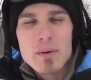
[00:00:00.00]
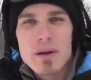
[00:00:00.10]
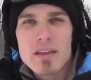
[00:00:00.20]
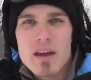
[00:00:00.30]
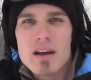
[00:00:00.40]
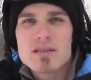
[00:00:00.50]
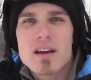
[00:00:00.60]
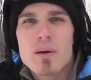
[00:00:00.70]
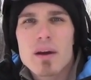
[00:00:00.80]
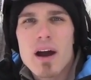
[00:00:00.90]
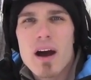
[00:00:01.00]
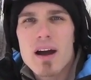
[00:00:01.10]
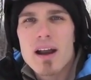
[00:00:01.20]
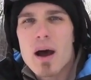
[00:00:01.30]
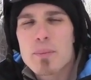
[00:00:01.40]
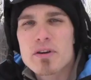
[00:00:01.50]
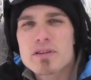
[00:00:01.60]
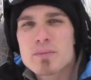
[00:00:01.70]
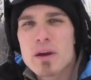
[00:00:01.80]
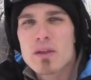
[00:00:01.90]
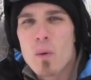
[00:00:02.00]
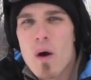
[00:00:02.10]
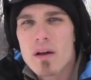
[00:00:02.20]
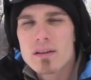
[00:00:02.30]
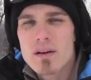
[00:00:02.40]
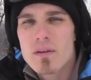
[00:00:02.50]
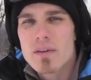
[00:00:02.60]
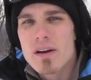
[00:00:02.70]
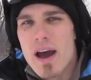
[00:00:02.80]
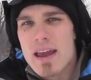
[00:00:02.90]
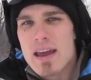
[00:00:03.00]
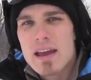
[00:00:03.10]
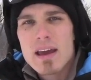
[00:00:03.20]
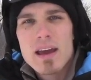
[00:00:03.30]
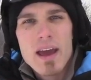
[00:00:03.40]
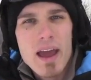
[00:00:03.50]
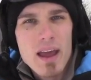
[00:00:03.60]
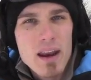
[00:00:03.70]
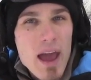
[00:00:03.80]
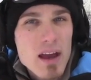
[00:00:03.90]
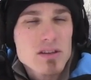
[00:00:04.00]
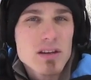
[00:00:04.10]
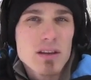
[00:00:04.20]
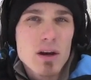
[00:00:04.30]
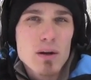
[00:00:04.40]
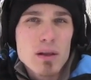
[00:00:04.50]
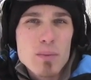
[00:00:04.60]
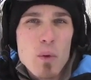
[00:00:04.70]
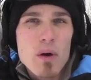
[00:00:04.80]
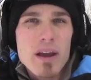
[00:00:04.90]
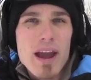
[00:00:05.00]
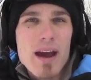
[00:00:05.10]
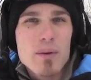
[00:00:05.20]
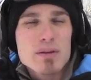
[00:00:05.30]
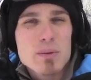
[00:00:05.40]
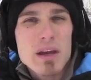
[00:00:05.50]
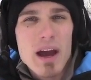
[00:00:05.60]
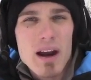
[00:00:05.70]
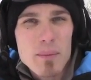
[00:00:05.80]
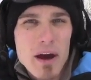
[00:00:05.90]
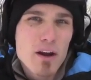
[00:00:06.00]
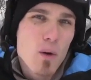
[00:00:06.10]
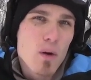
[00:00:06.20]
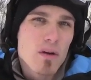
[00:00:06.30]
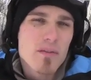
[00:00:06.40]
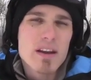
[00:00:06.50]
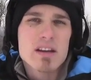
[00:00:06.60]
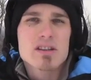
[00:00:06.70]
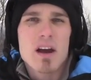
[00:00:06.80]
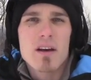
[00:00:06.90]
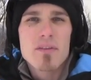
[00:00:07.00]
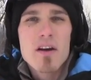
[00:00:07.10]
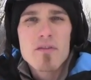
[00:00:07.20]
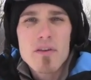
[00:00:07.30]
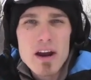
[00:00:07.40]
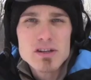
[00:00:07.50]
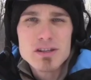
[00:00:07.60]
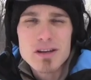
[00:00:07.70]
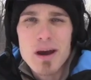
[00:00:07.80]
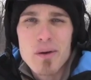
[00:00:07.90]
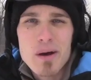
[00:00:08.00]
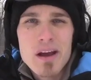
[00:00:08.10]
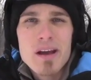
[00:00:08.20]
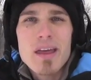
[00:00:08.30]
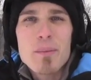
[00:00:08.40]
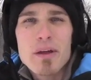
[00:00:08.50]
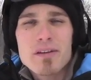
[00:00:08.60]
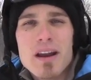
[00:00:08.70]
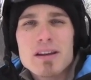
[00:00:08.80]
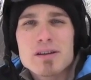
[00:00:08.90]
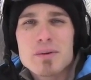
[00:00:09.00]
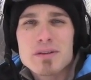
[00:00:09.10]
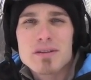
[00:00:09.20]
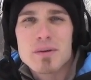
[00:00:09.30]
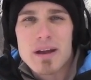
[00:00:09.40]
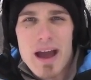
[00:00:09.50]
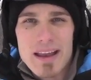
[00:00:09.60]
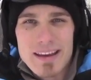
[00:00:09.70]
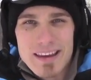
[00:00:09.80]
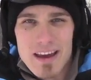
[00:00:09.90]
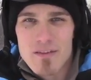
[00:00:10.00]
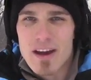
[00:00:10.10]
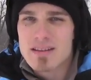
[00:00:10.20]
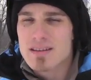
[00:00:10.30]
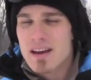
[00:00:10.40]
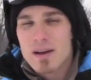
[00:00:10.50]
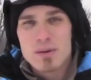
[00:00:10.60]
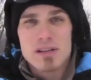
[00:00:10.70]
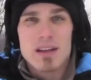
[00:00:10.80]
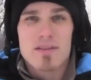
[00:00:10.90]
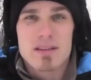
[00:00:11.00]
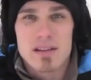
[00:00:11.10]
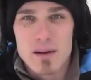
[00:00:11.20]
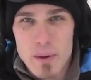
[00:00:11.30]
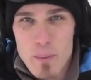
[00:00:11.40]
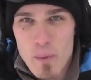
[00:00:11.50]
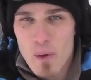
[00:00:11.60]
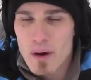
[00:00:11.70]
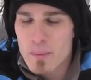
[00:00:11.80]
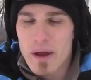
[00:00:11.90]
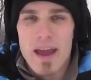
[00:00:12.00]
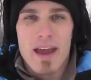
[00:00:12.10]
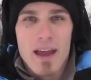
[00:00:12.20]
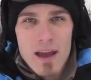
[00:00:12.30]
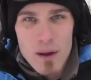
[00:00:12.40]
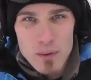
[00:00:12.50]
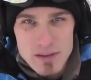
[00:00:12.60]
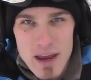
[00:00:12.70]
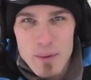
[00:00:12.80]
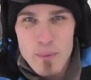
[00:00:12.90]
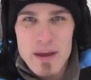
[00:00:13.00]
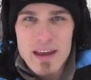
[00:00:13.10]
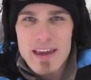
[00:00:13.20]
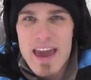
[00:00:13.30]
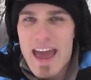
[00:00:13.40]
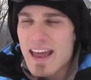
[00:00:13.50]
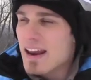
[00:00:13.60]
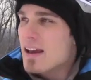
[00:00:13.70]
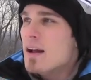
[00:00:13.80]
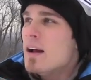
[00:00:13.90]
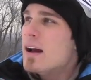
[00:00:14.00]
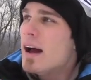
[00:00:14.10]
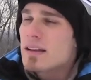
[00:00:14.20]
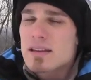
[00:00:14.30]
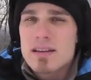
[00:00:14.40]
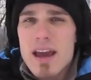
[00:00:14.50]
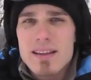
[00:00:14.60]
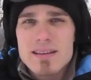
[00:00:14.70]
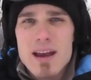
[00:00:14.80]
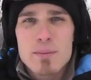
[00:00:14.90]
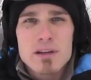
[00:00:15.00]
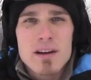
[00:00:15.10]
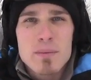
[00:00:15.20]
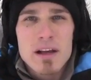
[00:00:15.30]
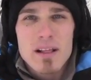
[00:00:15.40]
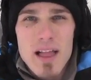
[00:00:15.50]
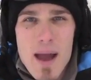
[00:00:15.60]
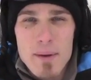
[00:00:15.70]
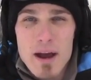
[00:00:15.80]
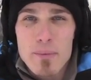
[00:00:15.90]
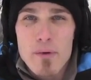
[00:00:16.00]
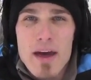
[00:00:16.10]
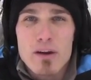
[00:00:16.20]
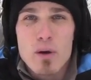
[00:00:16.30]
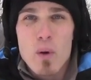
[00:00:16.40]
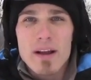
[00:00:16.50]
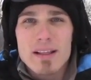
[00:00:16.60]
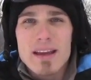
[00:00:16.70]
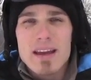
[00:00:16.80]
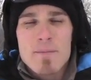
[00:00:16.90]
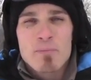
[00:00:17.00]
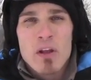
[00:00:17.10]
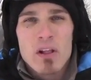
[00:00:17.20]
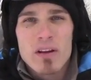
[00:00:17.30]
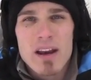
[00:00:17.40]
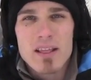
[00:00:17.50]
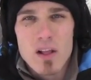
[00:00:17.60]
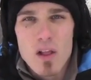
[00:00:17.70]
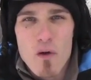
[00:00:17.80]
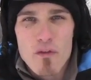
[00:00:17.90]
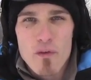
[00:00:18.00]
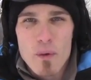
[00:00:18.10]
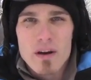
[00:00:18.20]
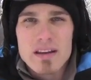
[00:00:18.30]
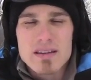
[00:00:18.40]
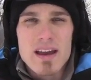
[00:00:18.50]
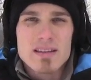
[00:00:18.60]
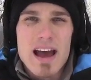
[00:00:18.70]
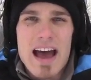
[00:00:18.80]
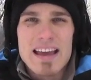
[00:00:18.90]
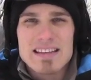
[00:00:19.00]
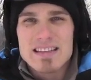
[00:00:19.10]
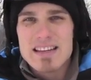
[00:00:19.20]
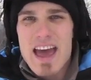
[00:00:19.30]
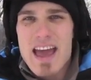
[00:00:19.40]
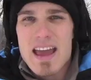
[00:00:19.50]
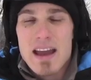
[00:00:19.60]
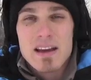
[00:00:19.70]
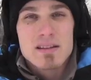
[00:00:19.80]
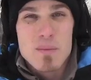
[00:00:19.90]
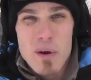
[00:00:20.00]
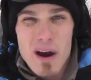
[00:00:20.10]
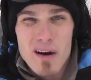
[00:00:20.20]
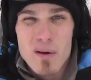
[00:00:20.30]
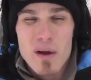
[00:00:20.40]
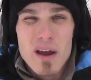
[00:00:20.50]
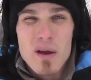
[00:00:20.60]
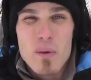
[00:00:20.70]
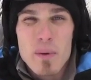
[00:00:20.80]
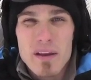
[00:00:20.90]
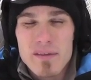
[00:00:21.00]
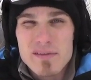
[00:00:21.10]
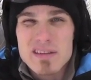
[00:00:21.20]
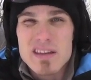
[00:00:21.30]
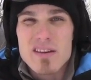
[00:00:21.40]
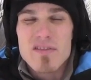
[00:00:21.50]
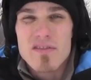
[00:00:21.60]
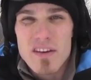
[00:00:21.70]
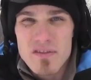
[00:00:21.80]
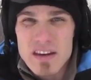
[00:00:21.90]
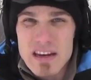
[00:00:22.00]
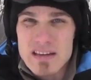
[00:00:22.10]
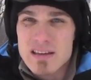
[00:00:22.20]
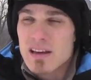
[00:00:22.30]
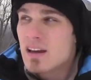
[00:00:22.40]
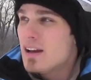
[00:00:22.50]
We had the guns going on Upper Smith Walton overnight and actually in the early morning hours we got about a quarter of an inch of fresh snow that Mother Nature was so kind to give us. We should give us a little bit more, but hey, we'll take what we can get. Uh, today the temps are going to be climbing up rather quickly looking at the low 40s as a high today. Tomorrow, we might even see the 50s.